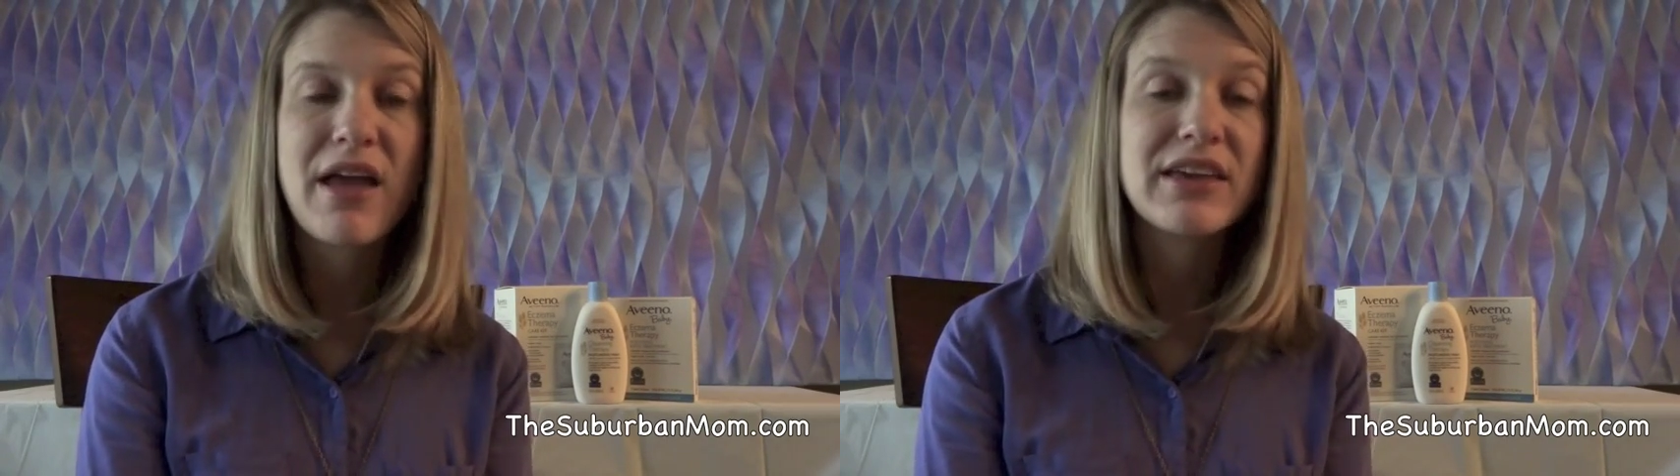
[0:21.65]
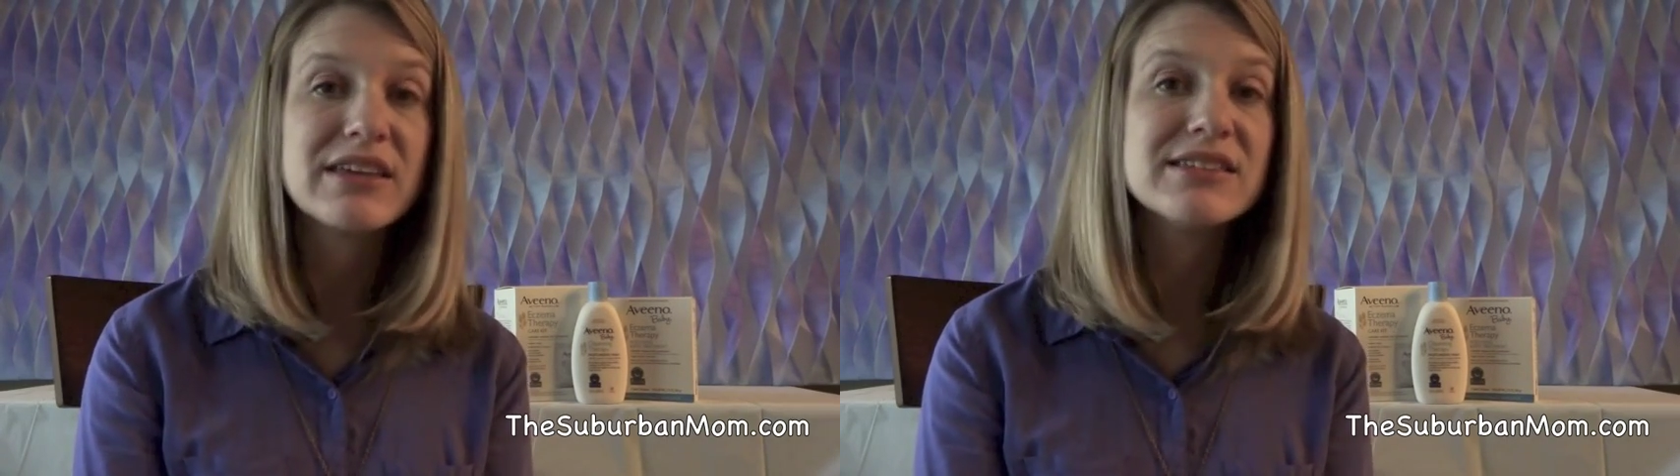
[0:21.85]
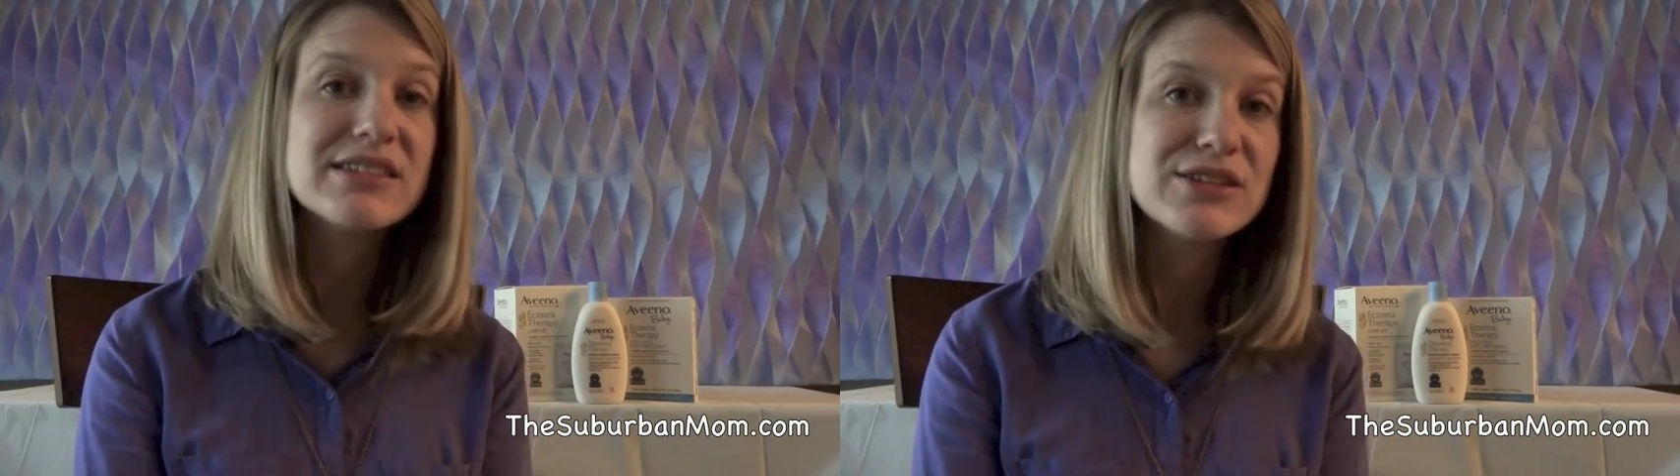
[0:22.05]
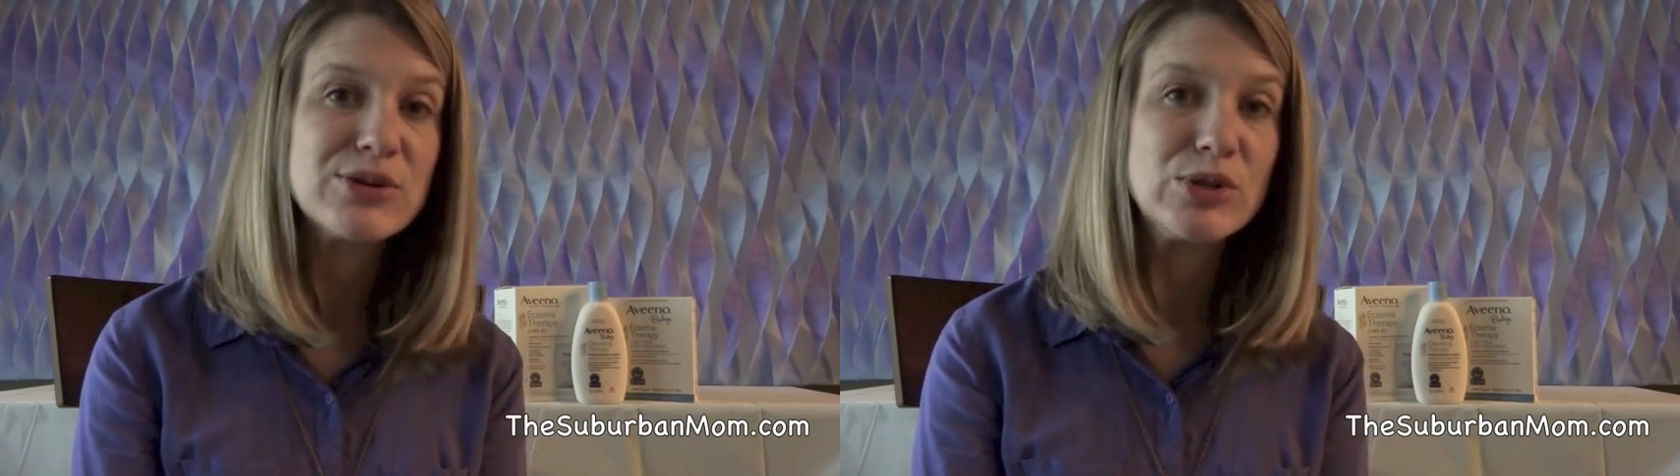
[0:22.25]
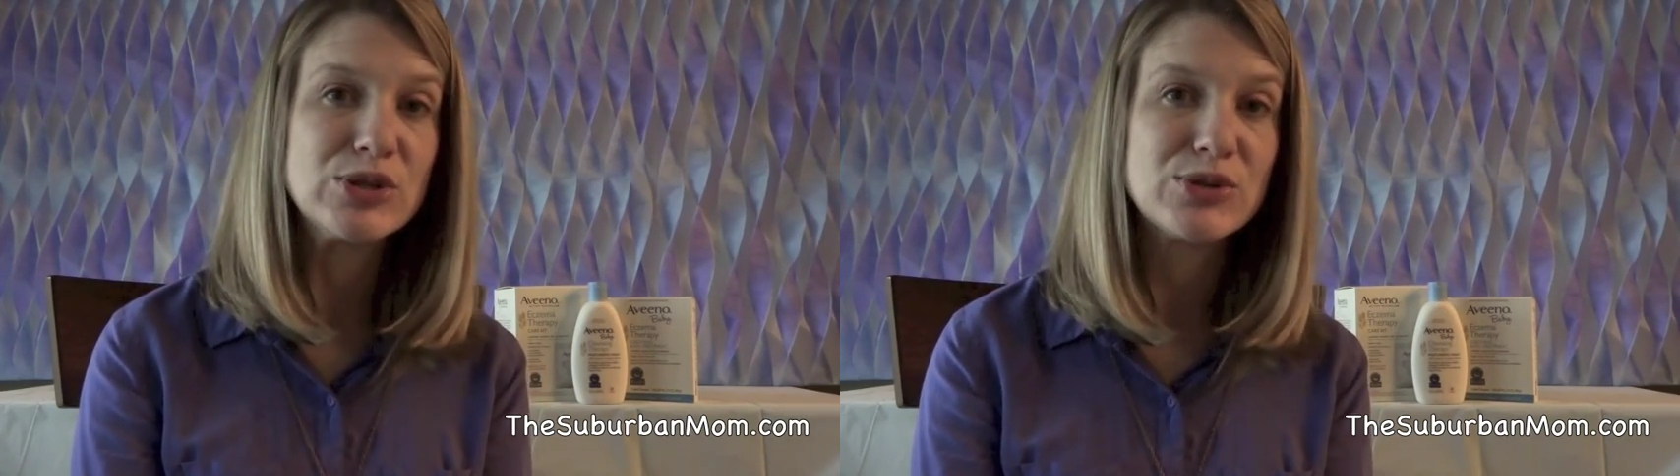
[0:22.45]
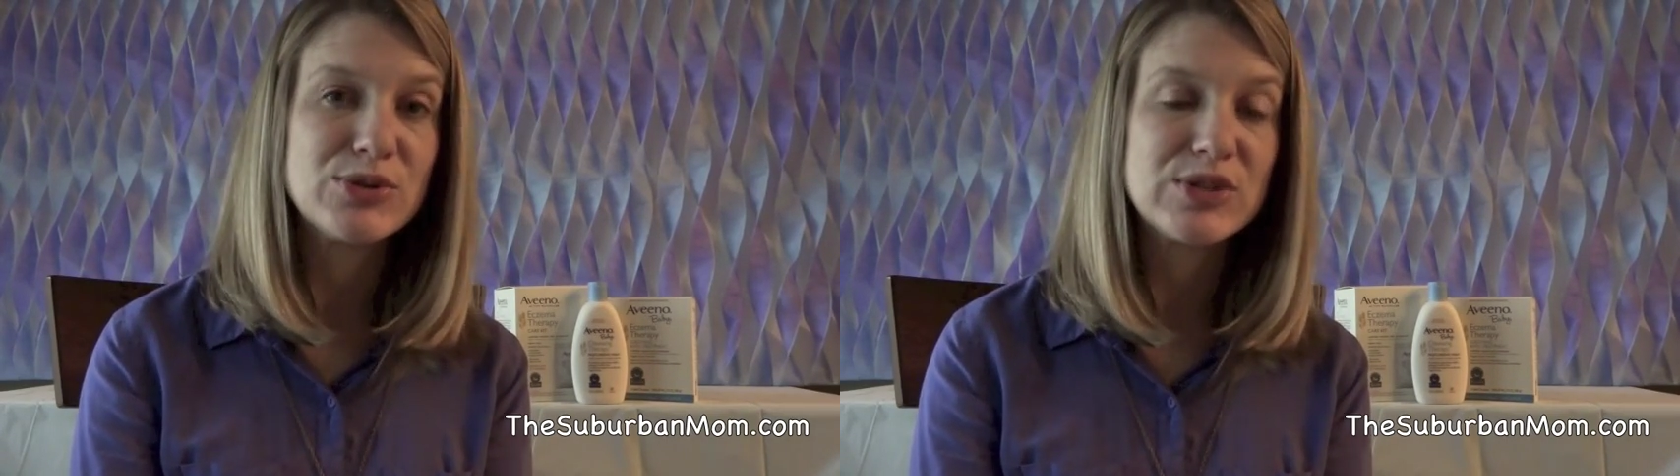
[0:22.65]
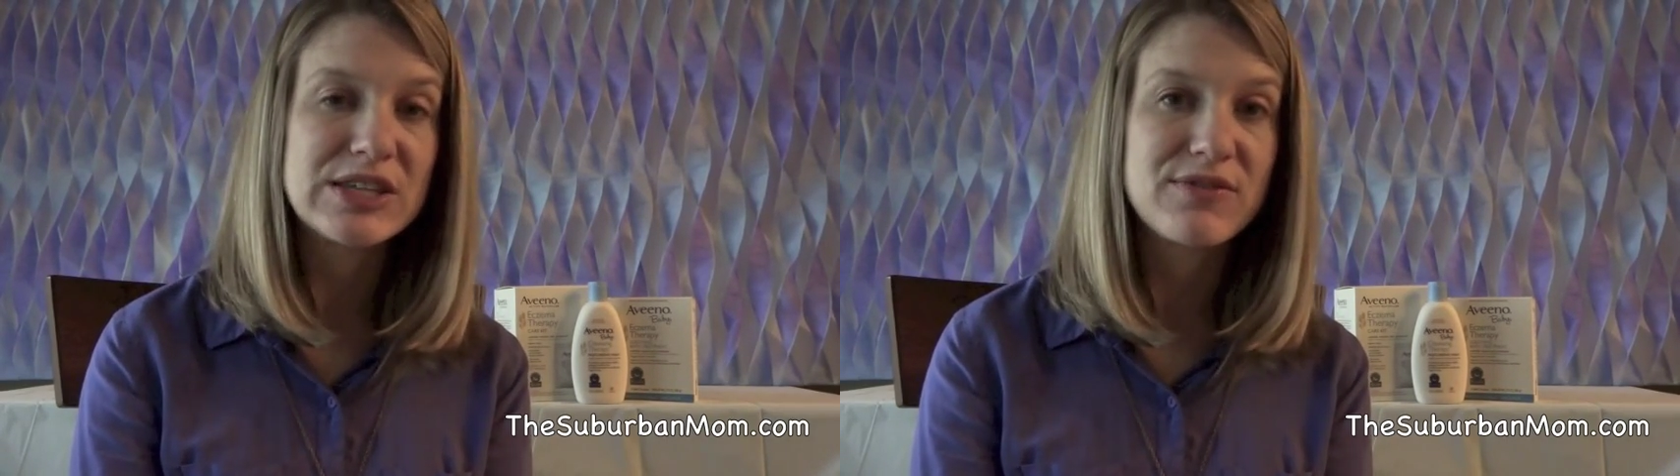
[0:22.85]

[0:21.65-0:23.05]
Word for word: I continue to use